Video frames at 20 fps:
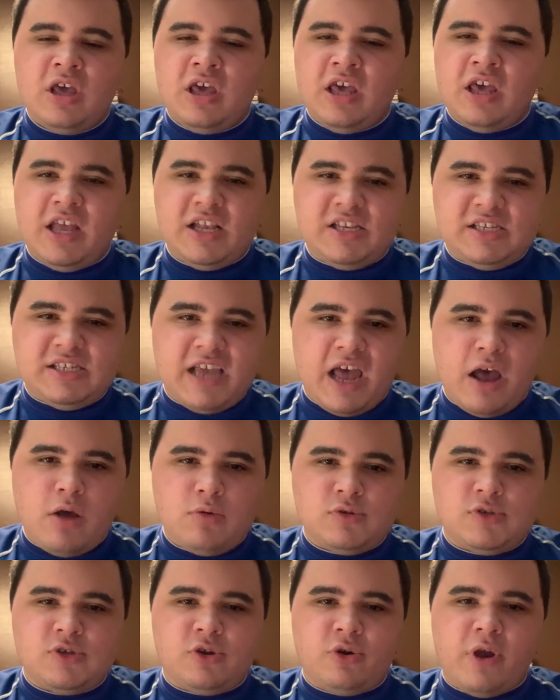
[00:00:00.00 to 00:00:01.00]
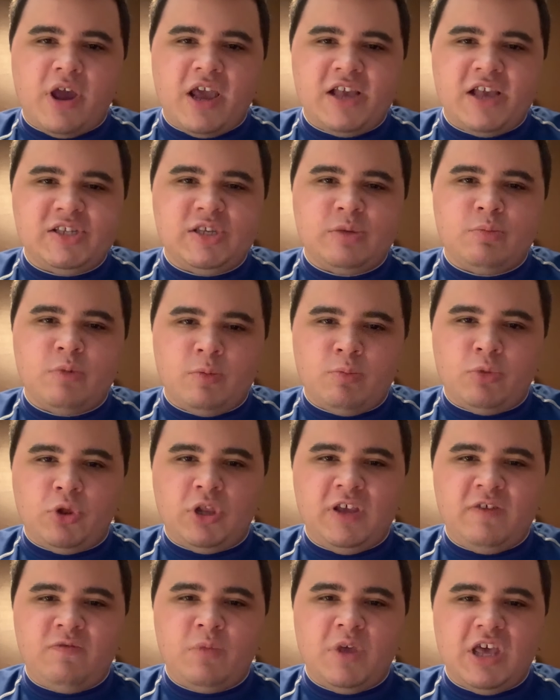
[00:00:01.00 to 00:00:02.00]
It sounds crazy, but
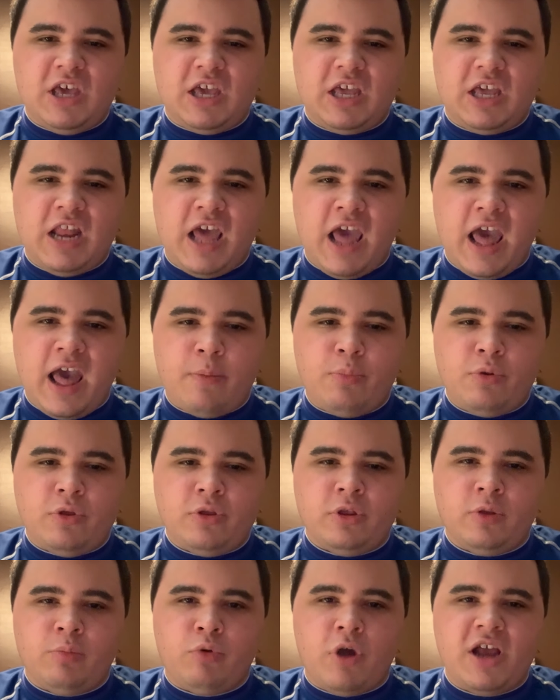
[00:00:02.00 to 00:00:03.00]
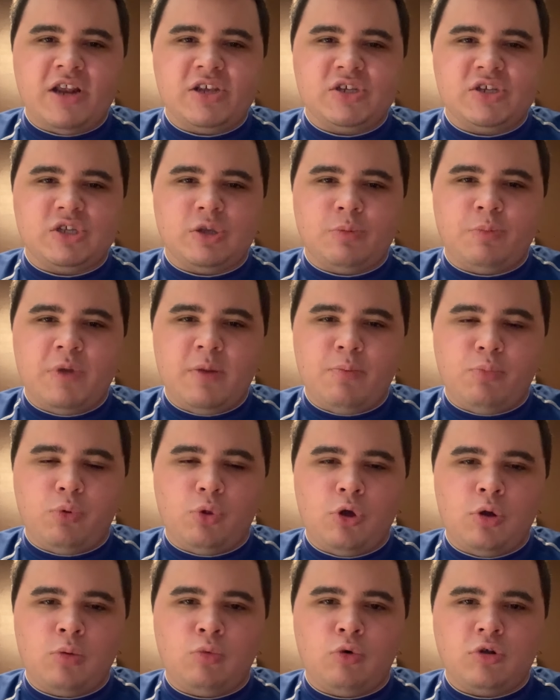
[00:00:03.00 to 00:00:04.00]
believe me, it can happen. The brightest of
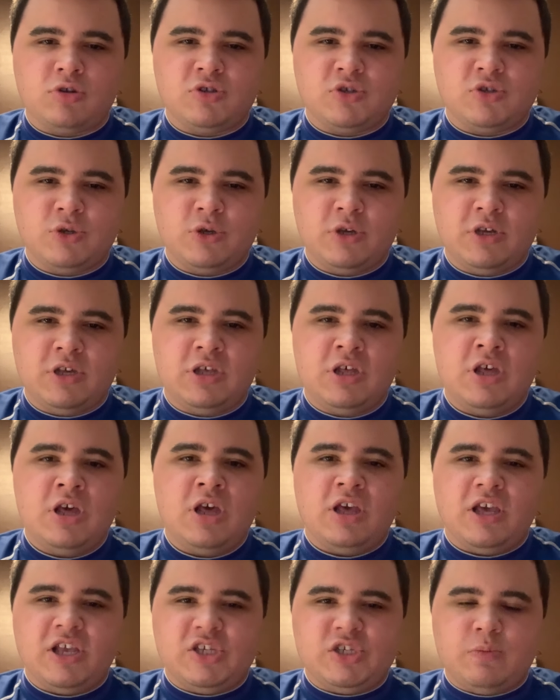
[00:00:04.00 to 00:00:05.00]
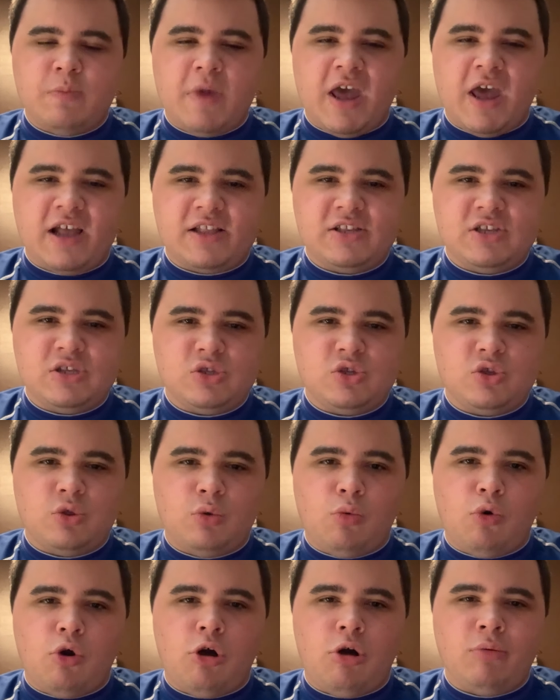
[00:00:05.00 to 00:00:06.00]
people on Wall Street get smacked into the
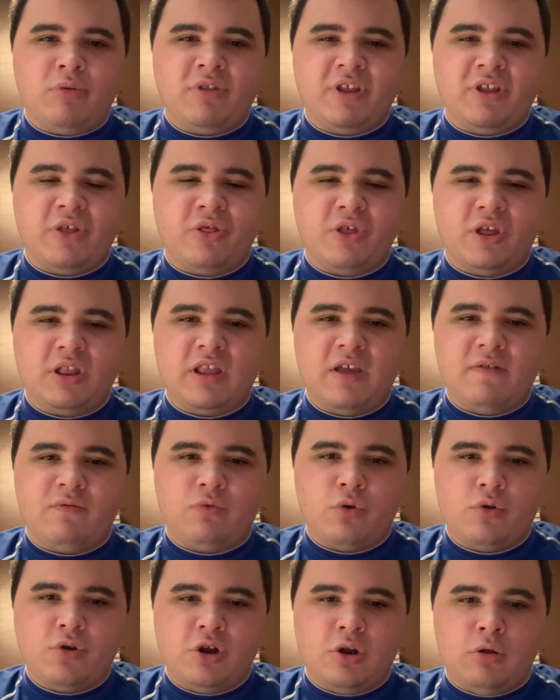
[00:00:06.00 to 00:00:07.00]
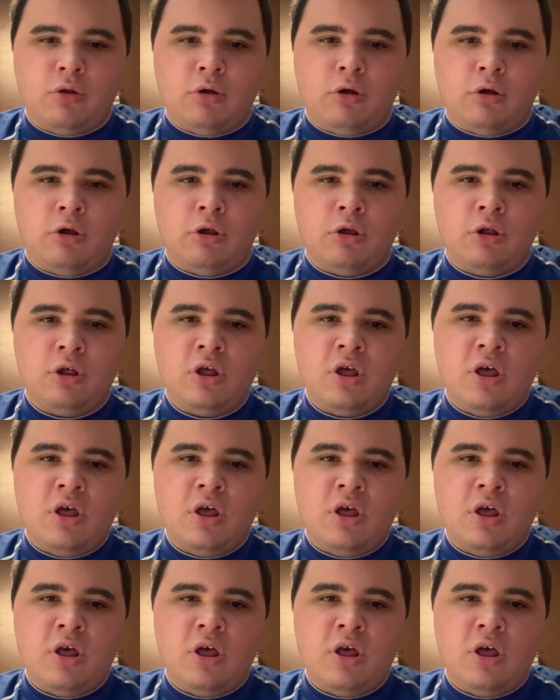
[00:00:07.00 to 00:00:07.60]
wall when they think they've learned it all.